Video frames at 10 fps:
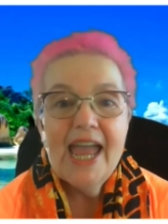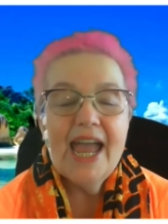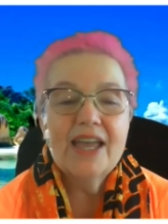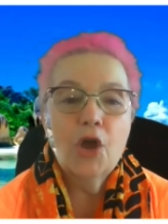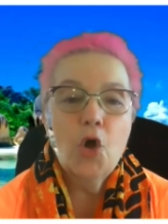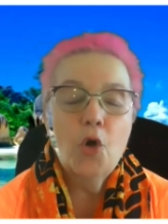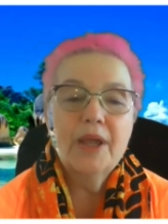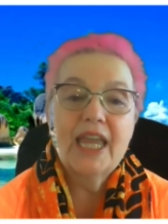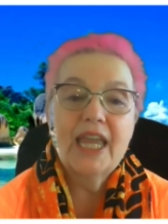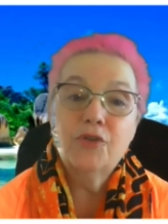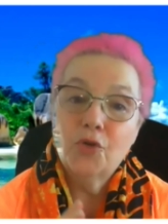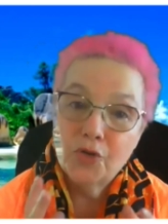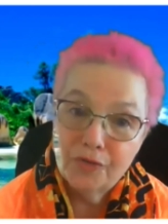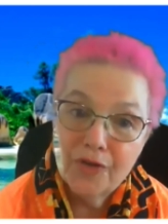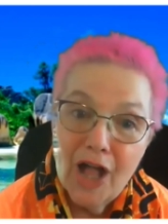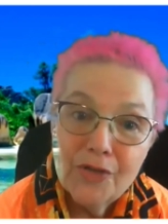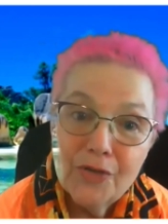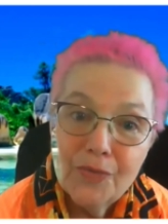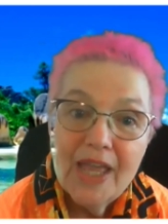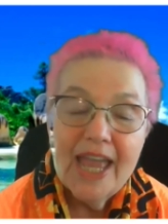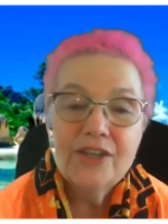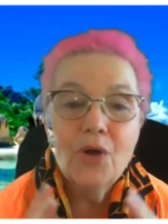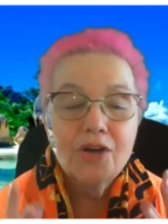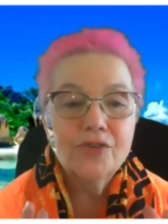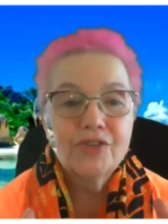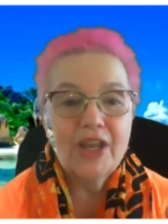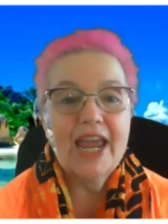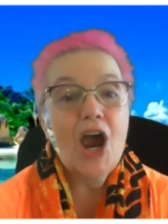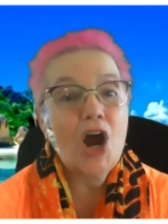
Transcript: as I hope it gave you good value and to understand